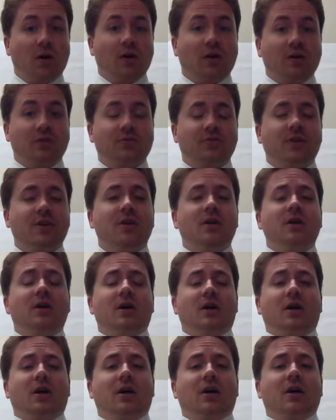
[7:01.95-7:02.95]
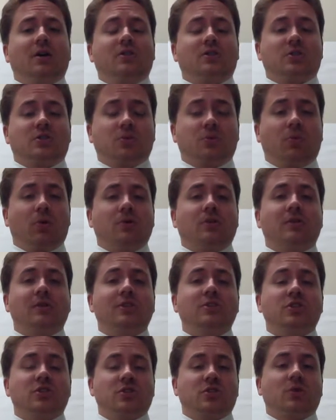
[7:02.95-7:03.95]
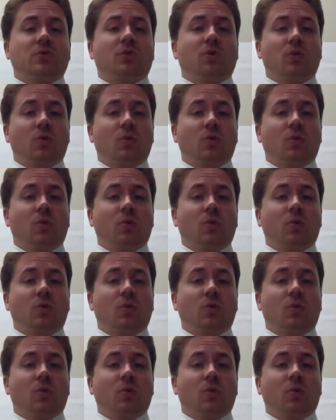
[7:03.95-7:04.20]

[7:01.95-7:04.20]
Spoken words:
enough to support the logistical